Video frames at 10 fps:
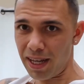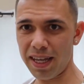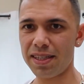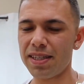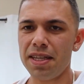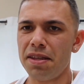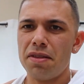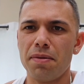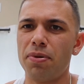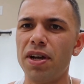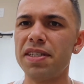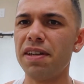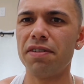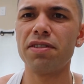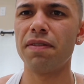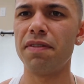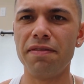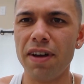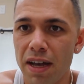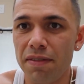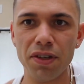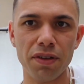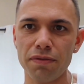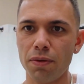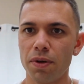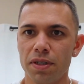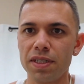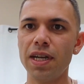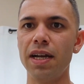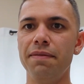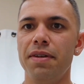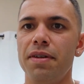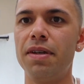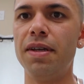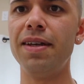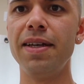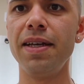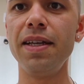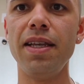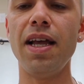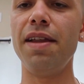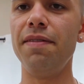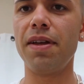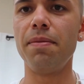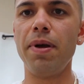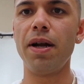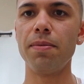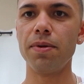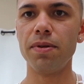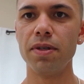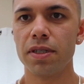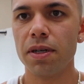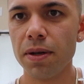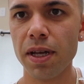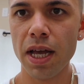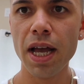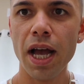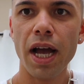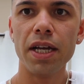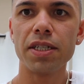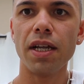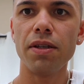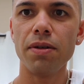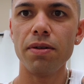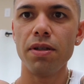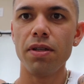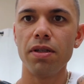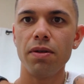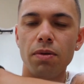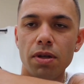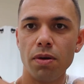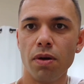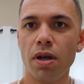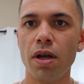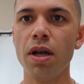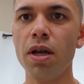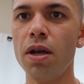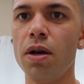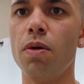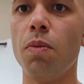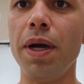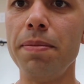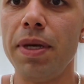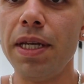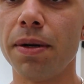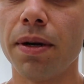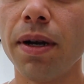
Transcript: it's the price difference of the 5 to the 4. It's not even comparable. So I just got a little white beater